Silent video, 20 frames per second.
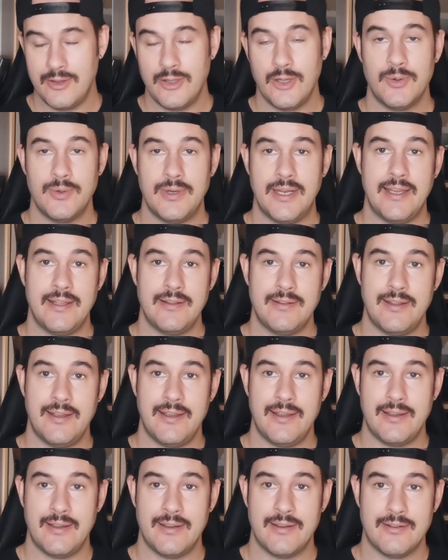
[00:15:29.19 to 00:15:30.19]

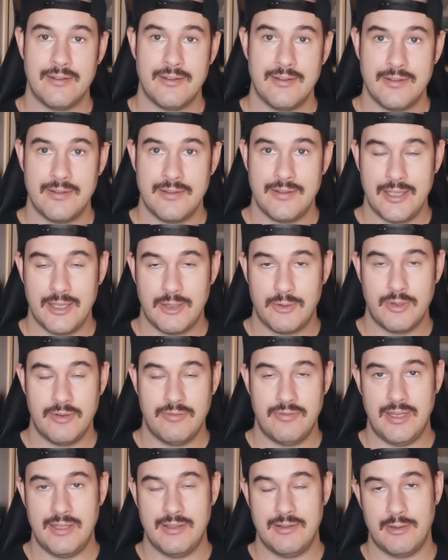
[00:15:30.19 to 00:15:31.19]
donating the
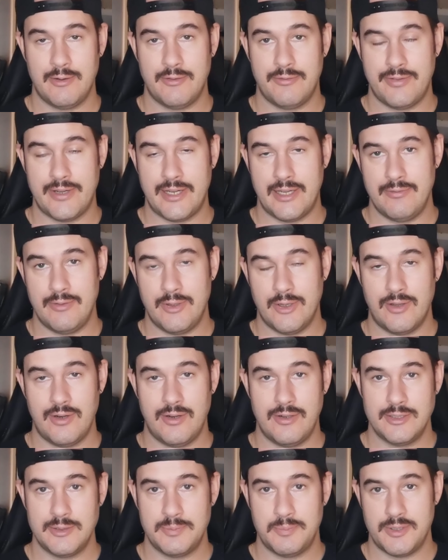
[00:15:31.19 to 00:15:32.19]
equivalent of
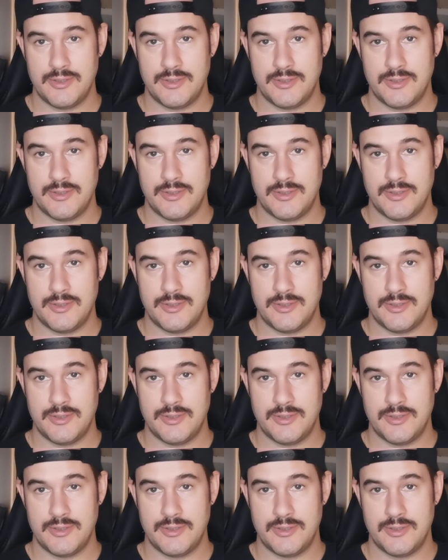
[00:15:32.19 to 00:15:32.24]
$5